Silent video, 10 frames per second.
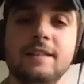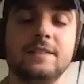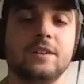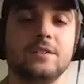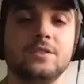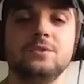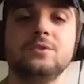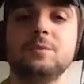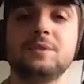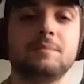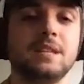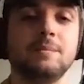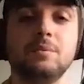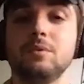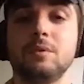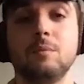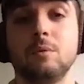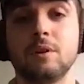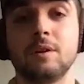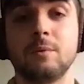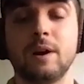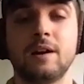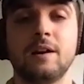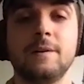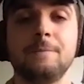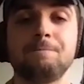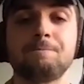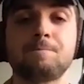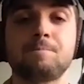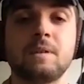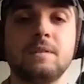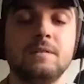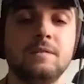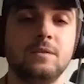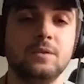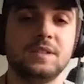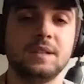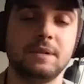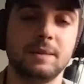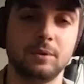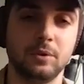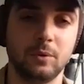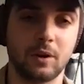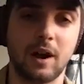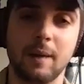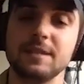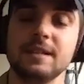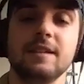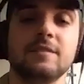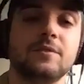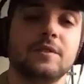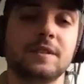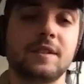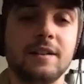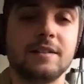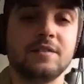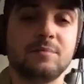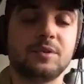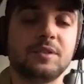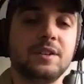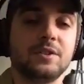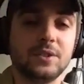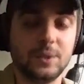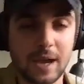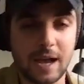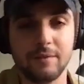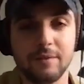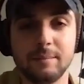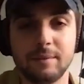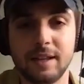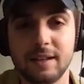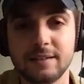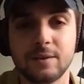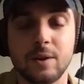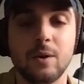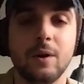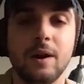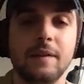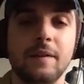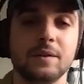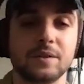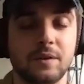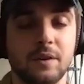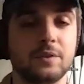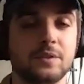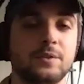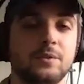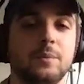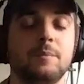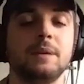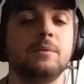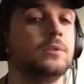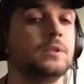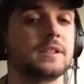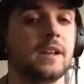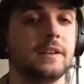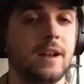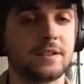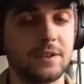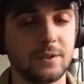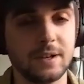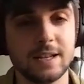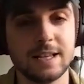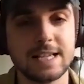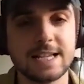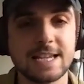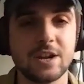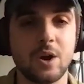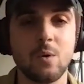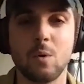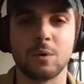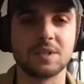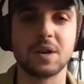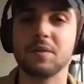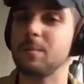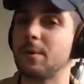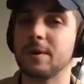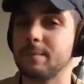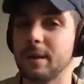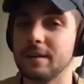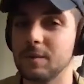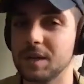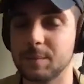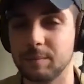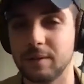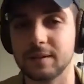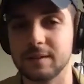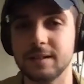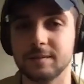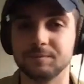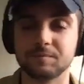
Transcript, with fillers: that there are two groups of people or more where you see people who are opting in for this kind of procedure to have an implant, and then there's another group of people who decide not to, you know? Or is everybody going to be plugged in?